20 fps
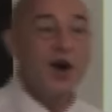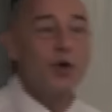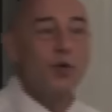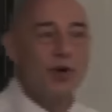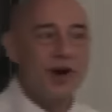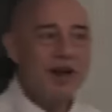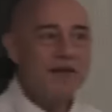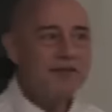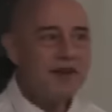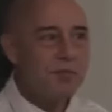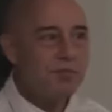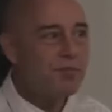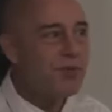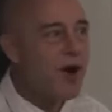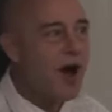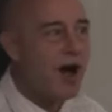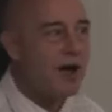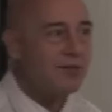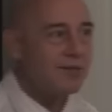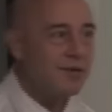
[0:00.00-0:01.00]
Whatever the
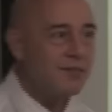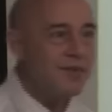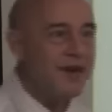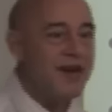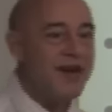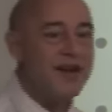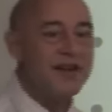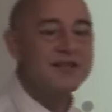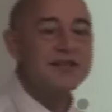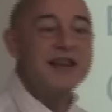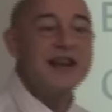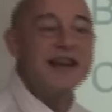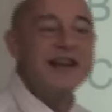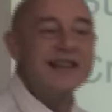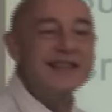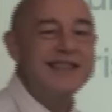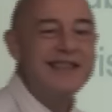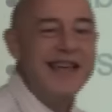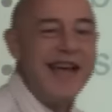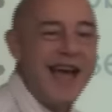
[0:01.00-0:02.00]
problem is,
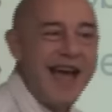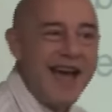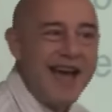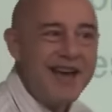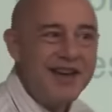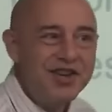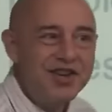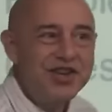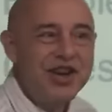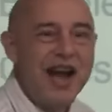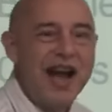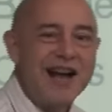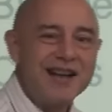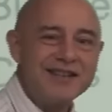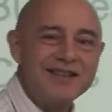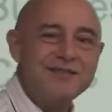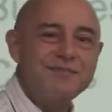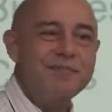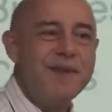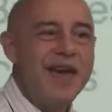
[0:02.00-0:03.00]
they
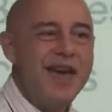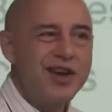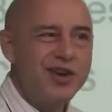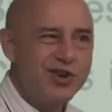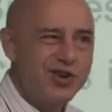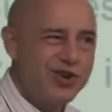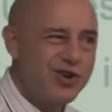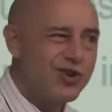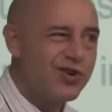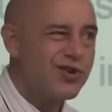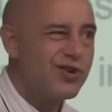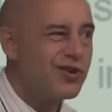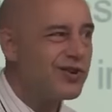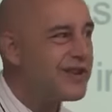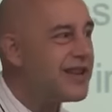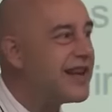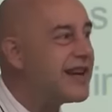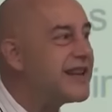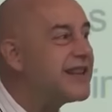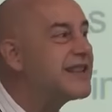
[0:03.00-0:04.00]
just make sure
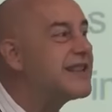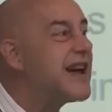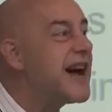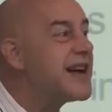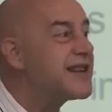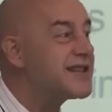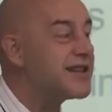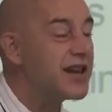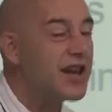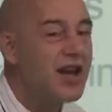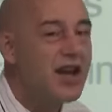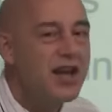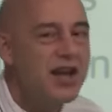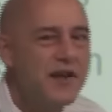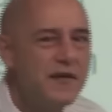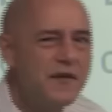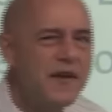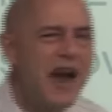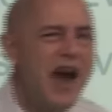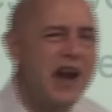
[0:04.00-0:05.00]
that it doesn't.
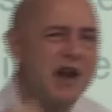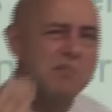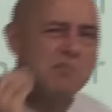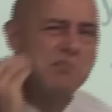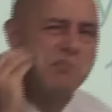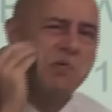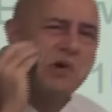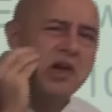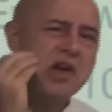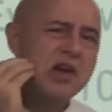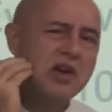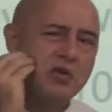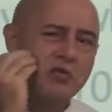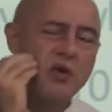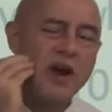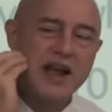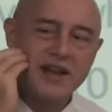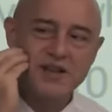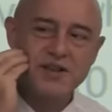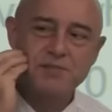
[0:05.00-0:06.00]
If you got a big
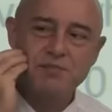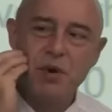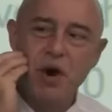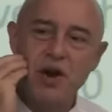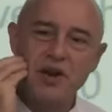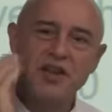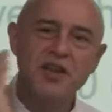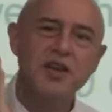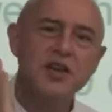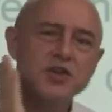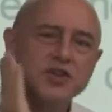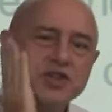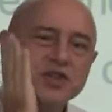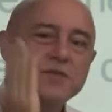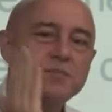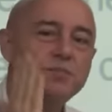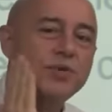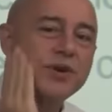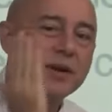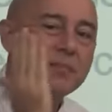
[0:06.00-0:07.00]
red spot here,
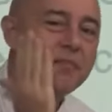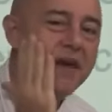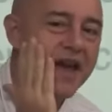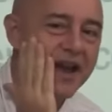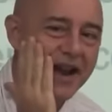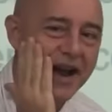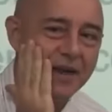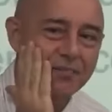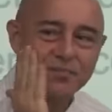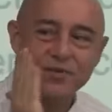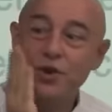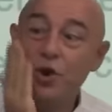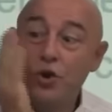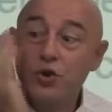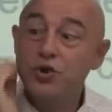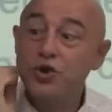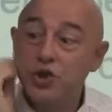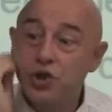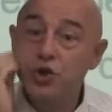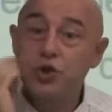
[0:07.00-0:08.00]
just put a makeup. You
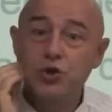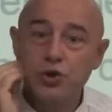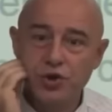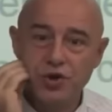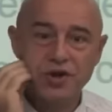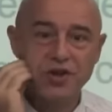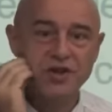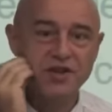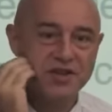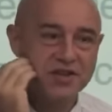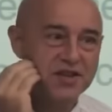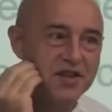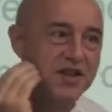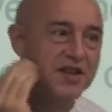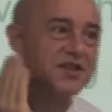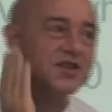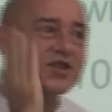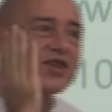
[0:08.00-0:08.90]
don't cure the disease.